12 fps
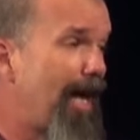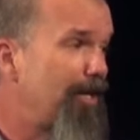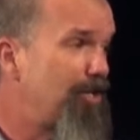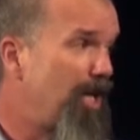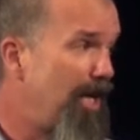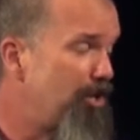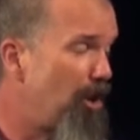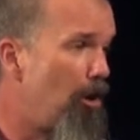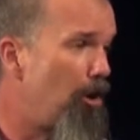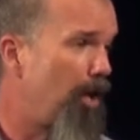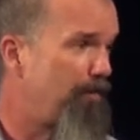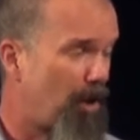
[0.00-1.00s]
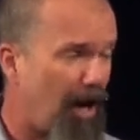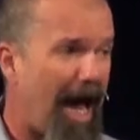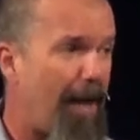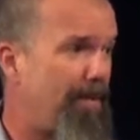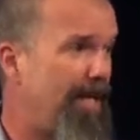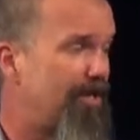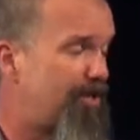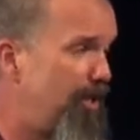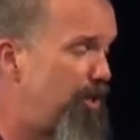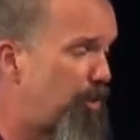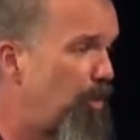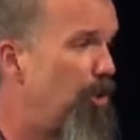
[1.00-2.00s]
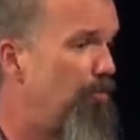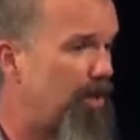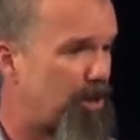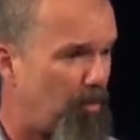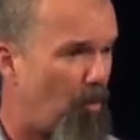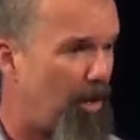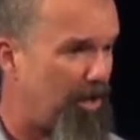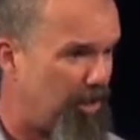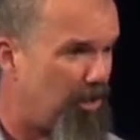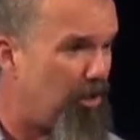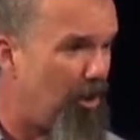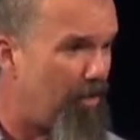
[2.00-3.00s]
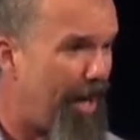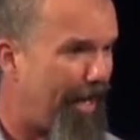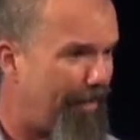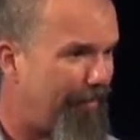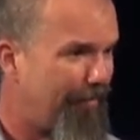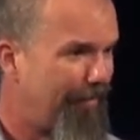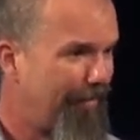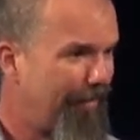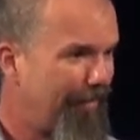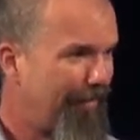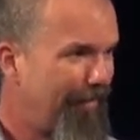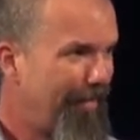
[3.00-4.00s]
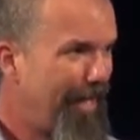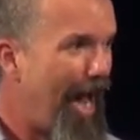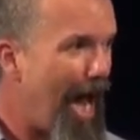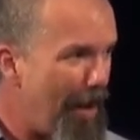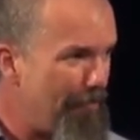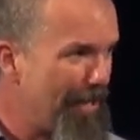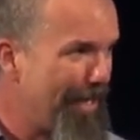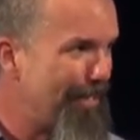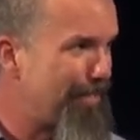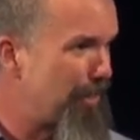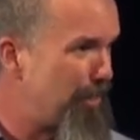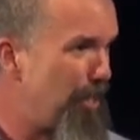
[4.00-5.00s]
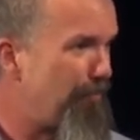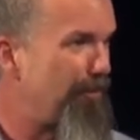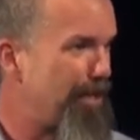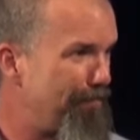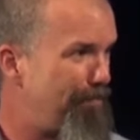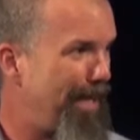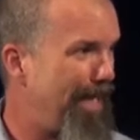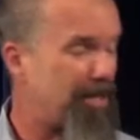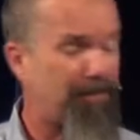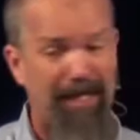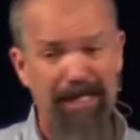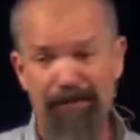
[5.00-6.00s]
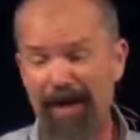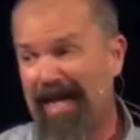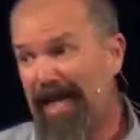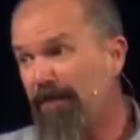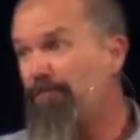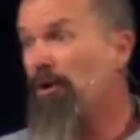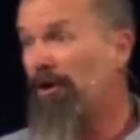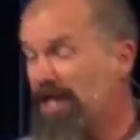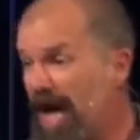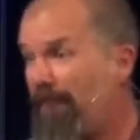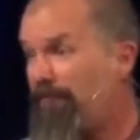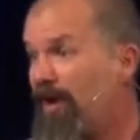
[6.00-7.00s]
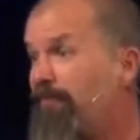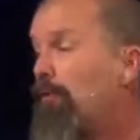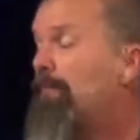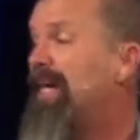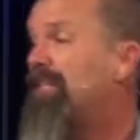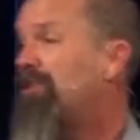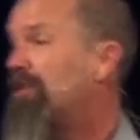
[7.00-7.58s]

could change all of your happiness in this room this morning. Do you know that? Happiness is different than peace because if I give you enough information